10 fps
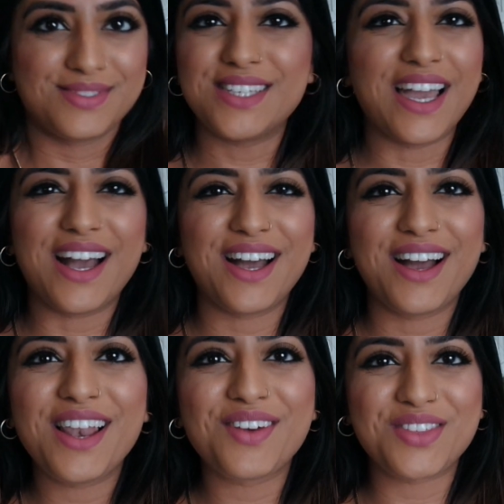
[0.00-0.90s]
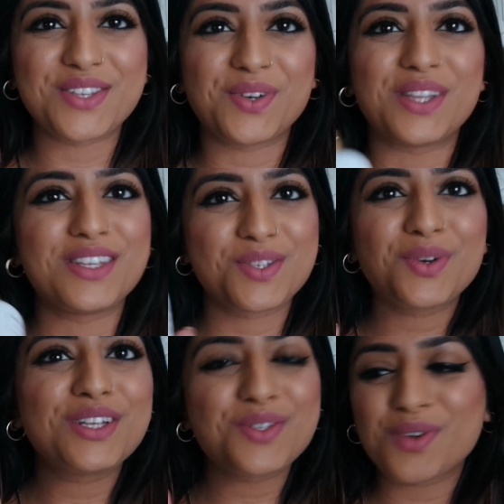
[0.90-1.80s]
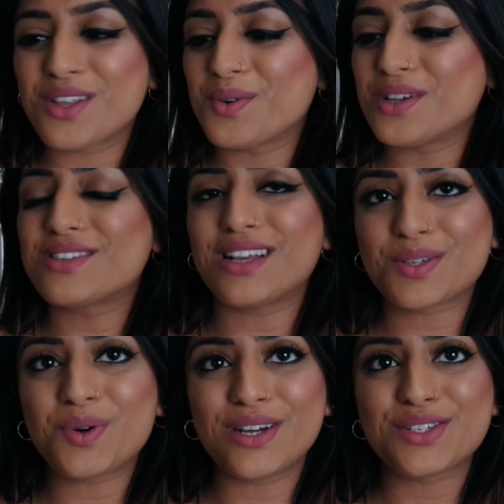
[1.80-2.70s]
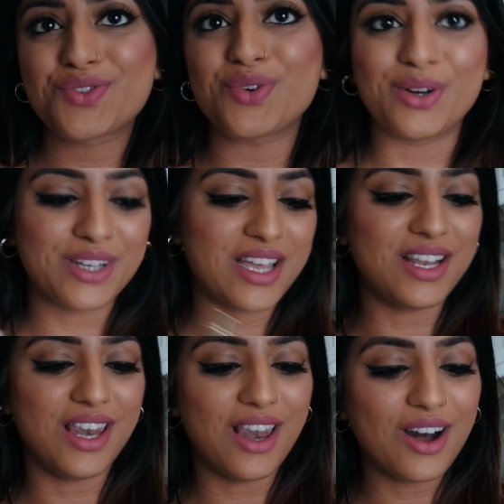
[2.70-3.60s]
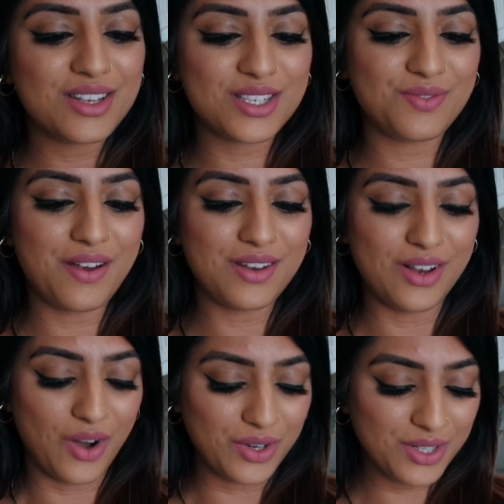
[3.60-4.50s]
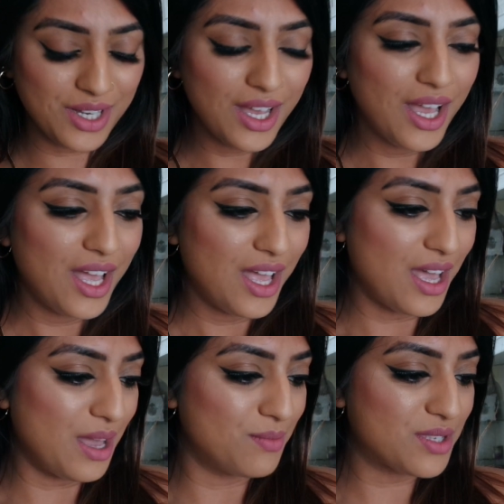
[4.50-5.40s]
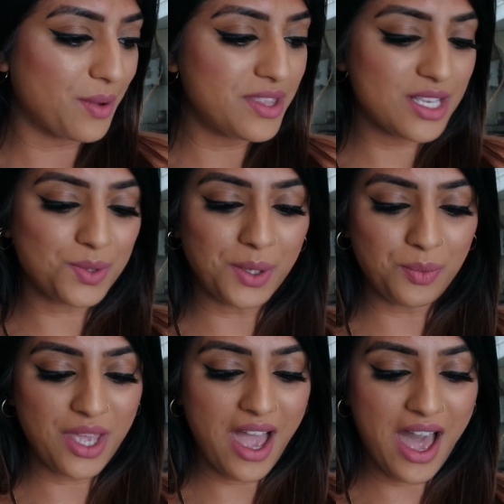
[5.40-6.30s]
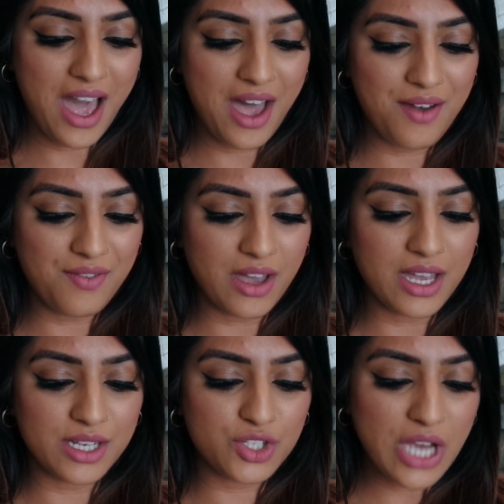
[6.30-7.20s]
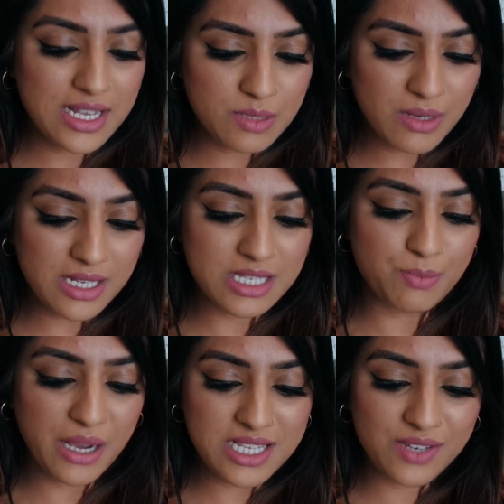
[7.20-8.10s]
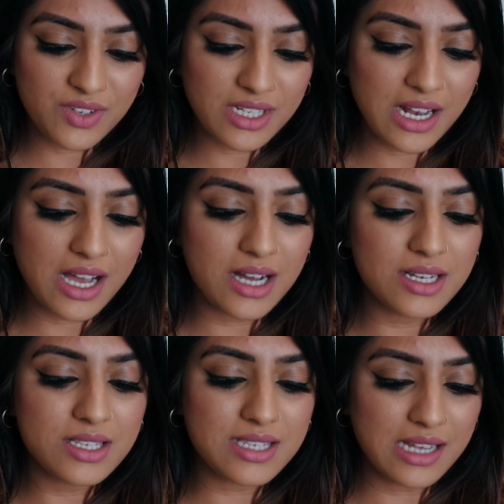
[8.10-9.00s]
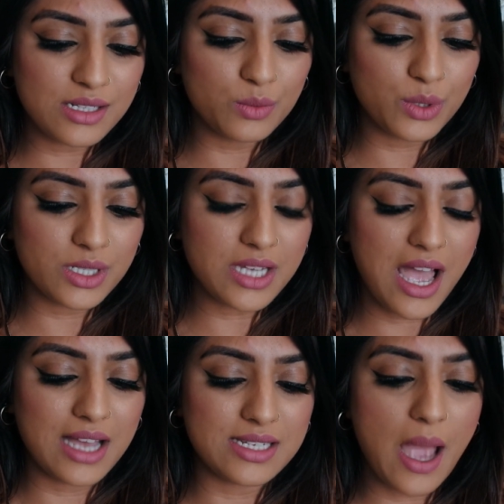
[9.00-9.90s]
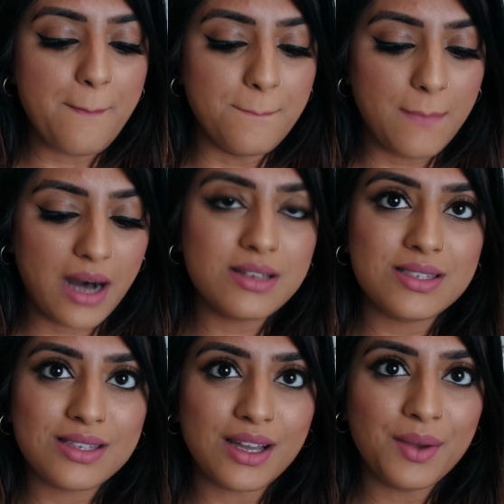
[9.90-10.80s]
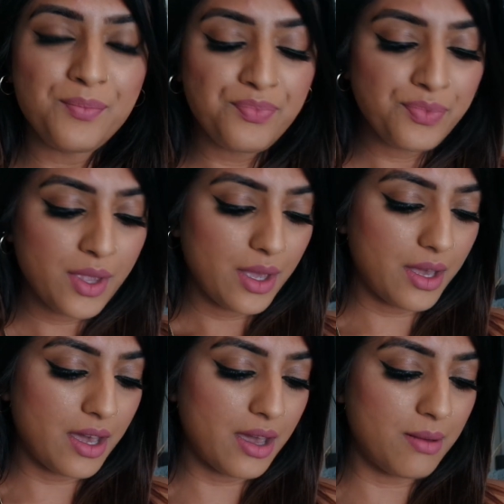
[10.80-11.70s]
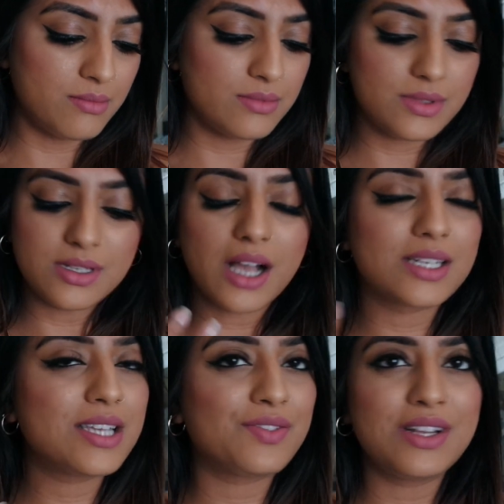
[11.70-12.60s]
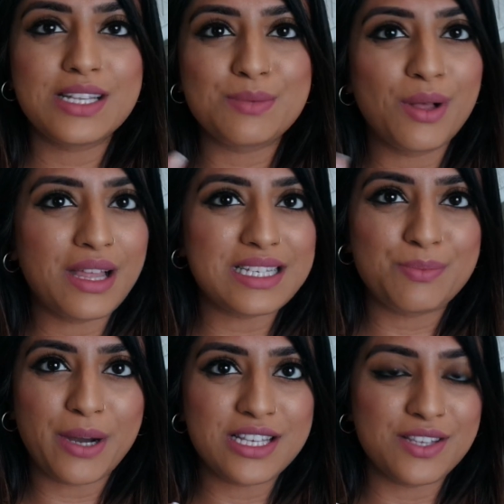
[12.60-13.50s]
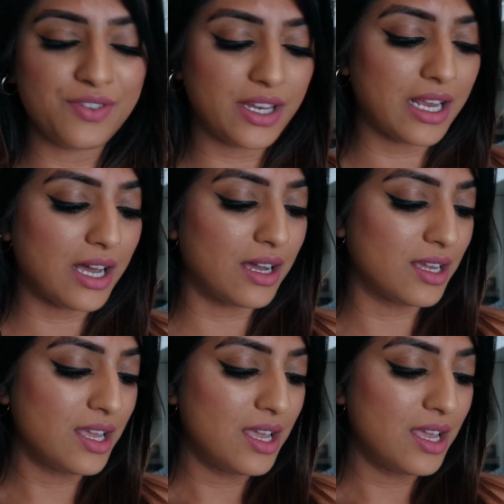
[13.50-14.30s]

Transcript: Yeah, I love this one. This one is one of the ones that's quite strong. It lasts very long. So in this one we have jasmine, spicy vanilla, sandalwood and musk. I can definitely smell that spicy vanilla.